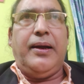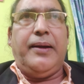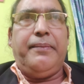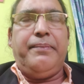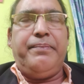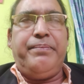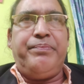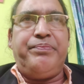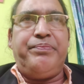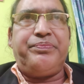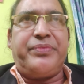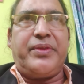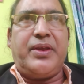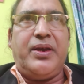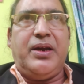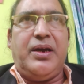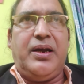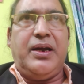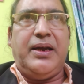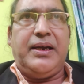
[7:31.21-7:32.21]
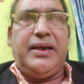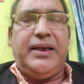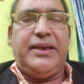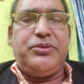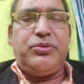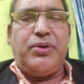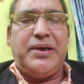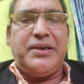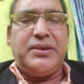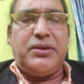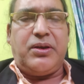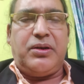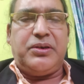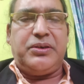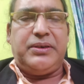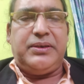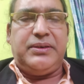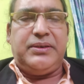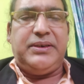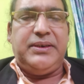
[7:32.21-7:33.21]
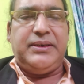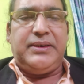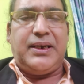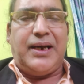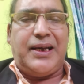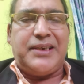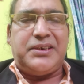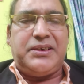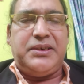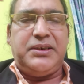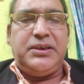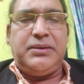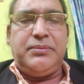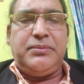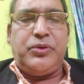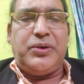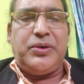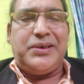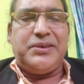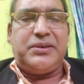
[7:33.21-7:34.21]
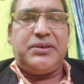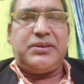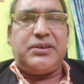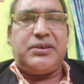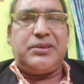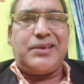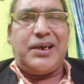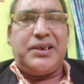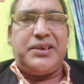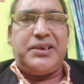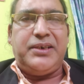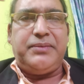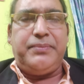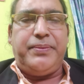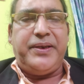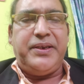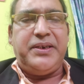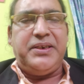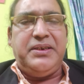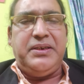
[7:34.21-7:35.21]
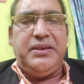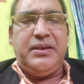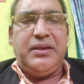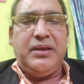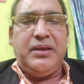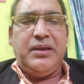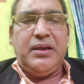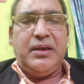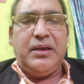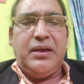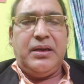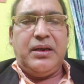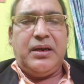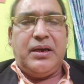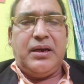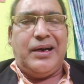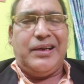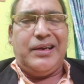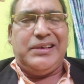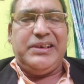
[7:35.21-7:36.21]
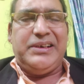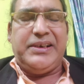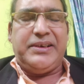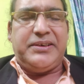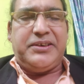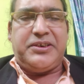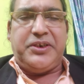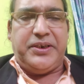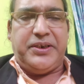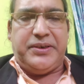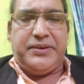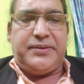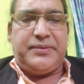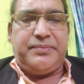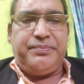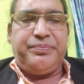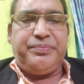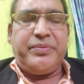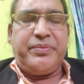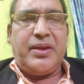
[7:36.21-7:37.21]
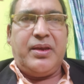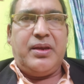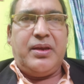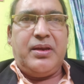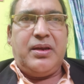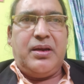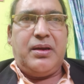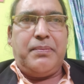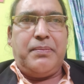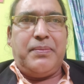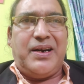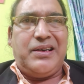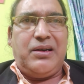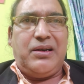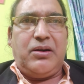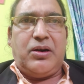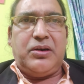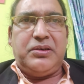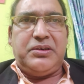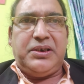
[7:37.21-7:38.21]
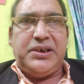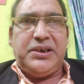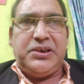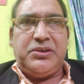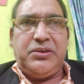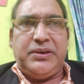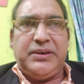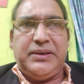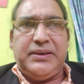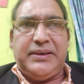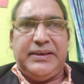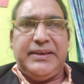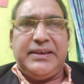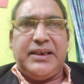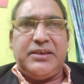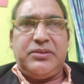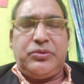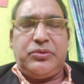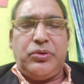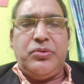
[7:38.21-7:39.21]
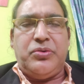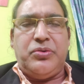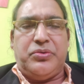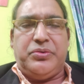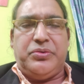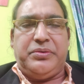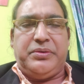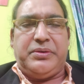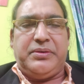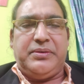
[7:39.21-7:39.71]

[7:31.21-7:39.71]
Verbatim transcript: uh, it was all, the casteism was started very earlier stage but lord krishna in gita told